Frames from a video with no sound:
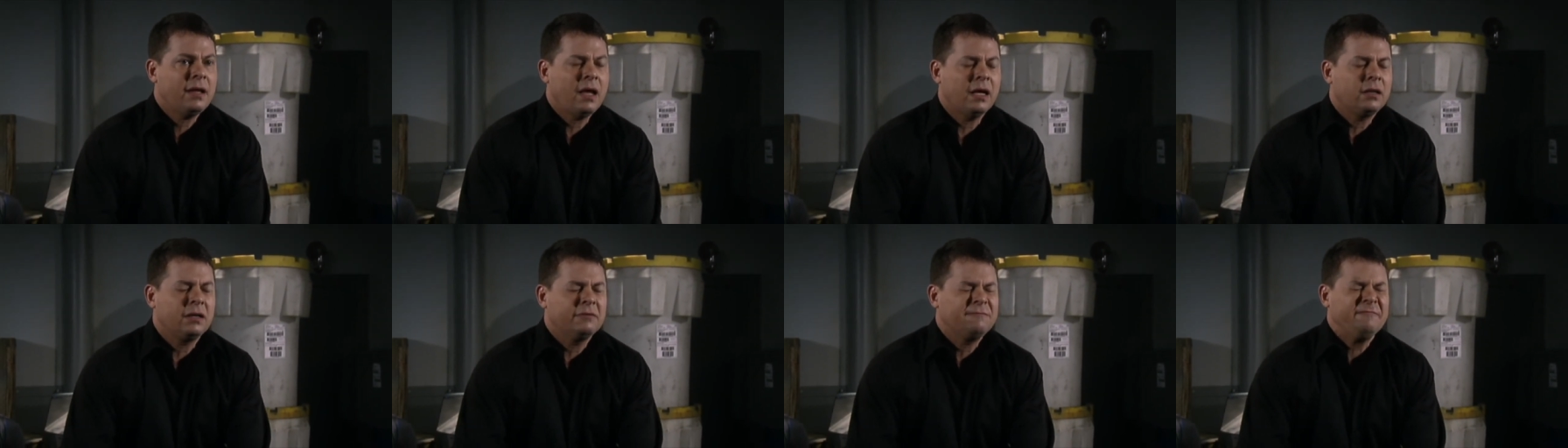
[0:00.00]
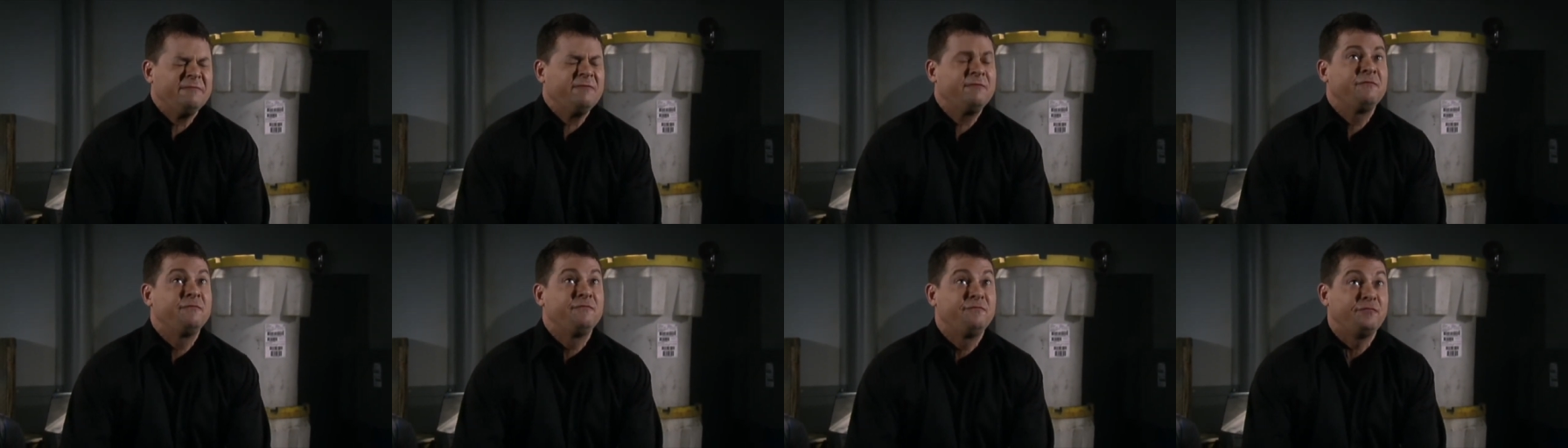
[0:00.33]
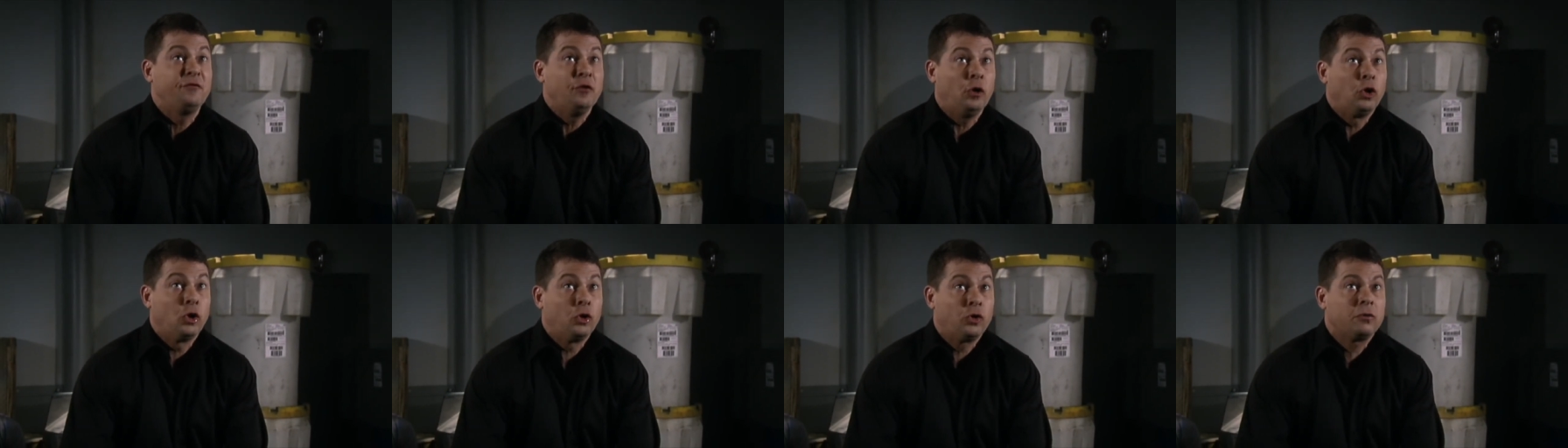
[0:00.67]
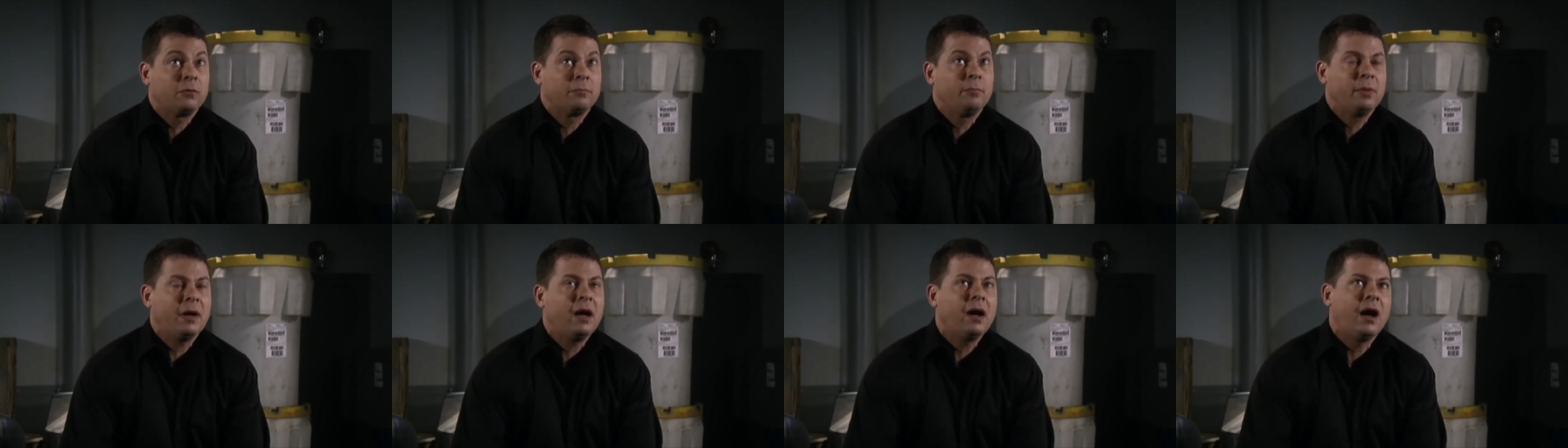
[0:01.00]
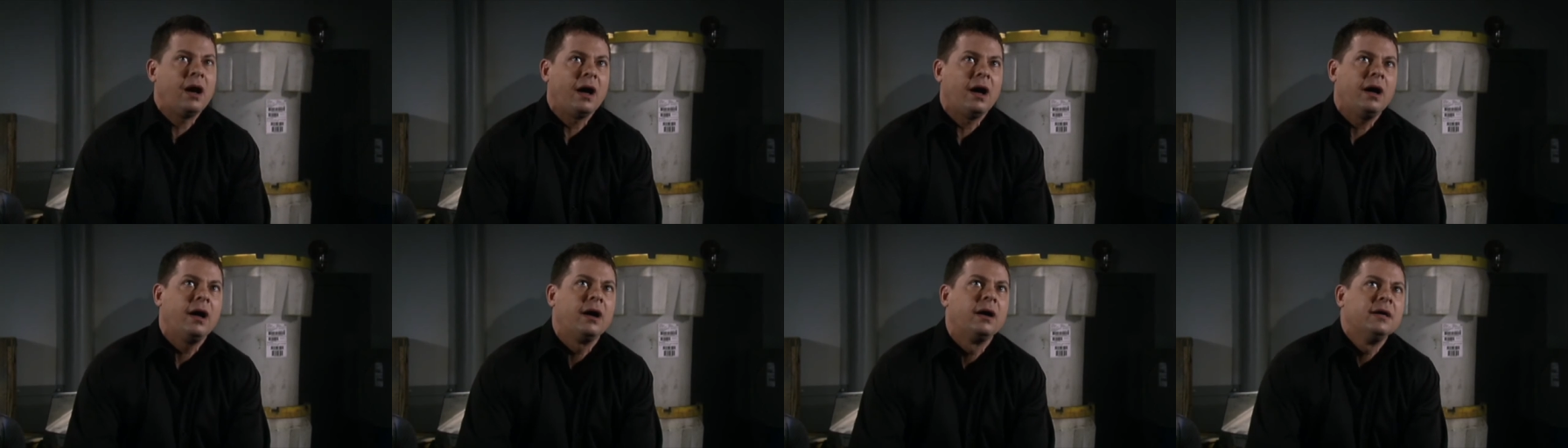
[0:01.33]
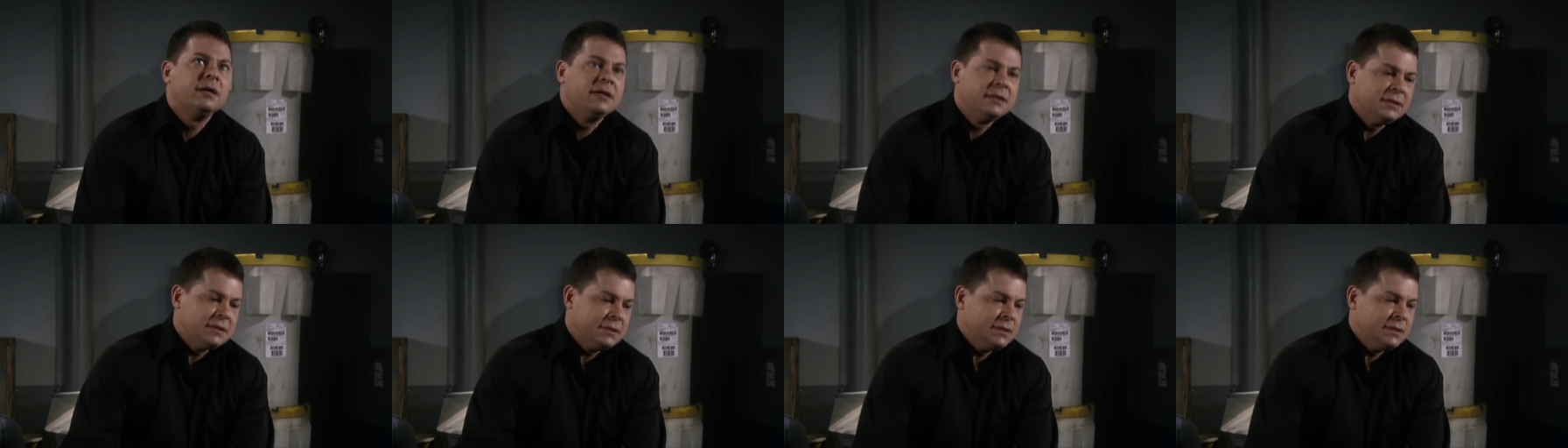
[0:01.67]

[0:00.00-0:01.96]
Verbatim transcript: and a full bar,